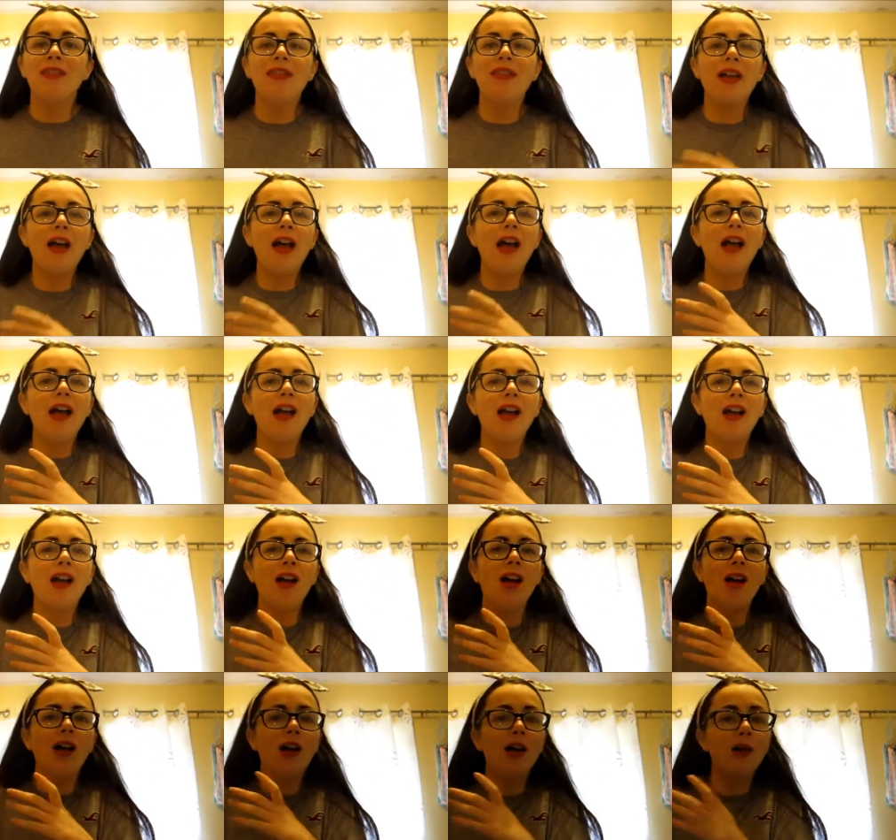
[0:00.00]
that
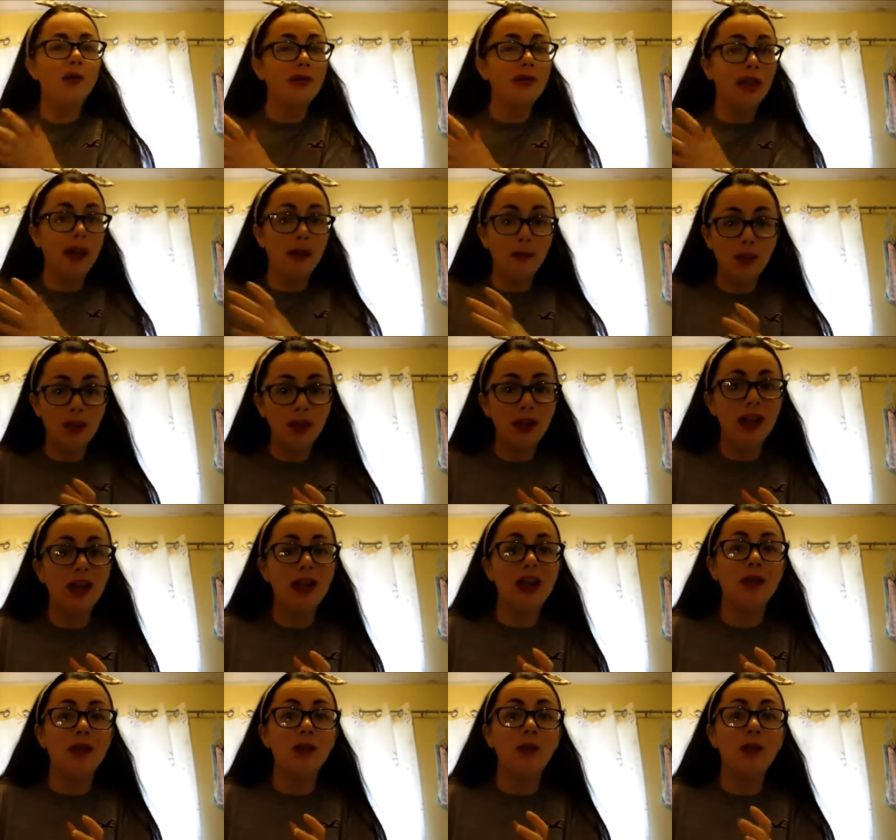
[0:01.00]
I was happy
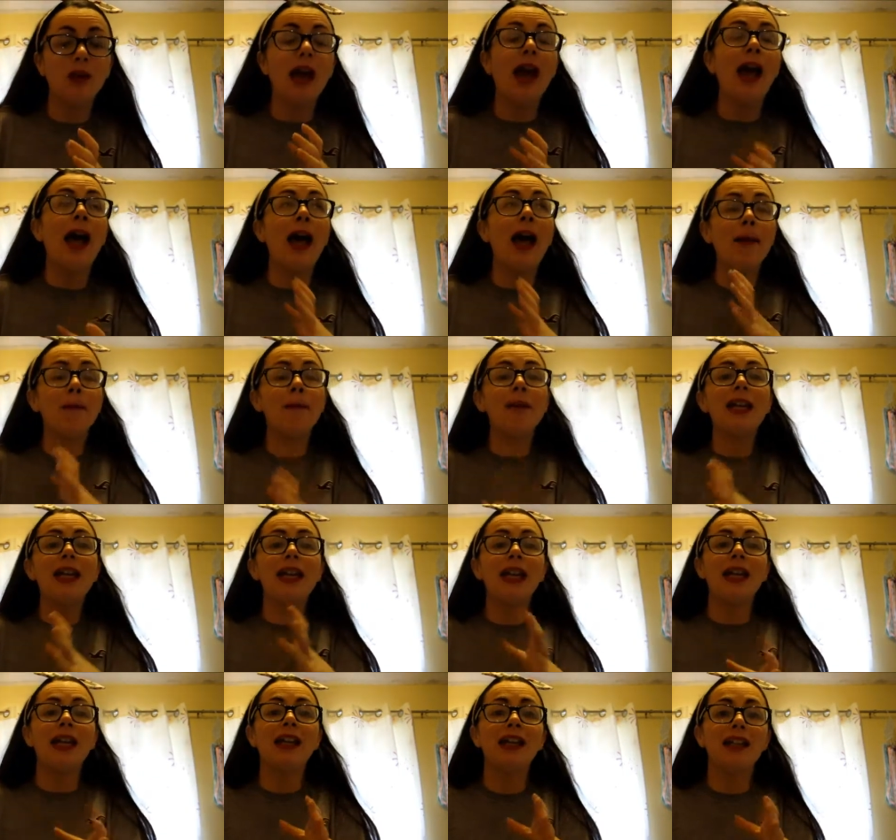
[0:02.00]
happy
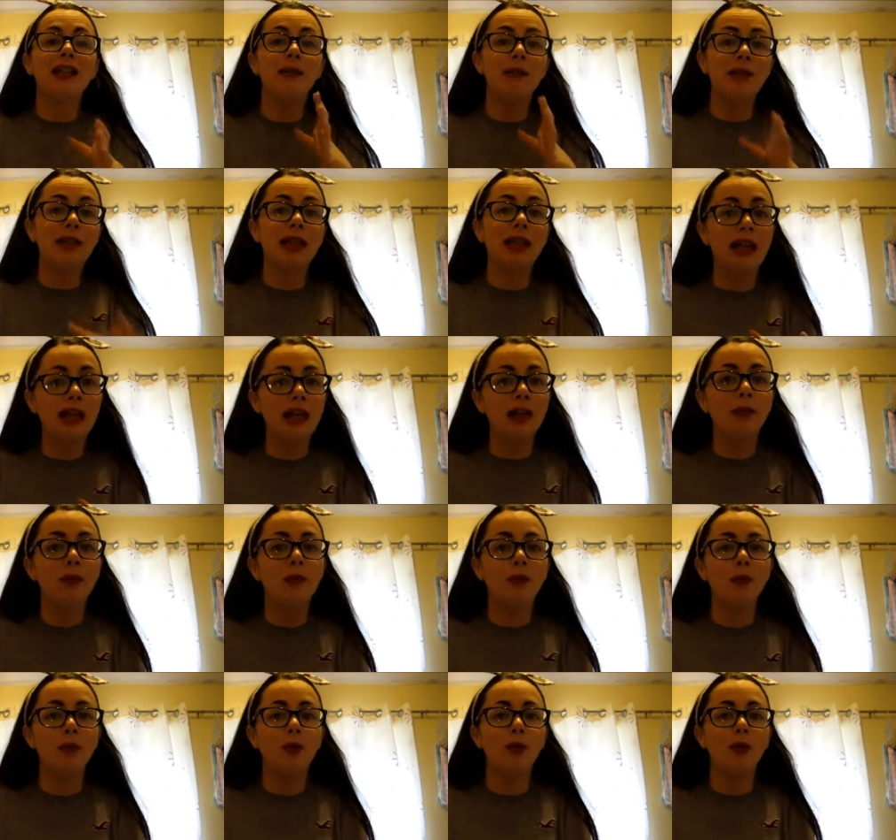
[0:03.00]
in in the beginning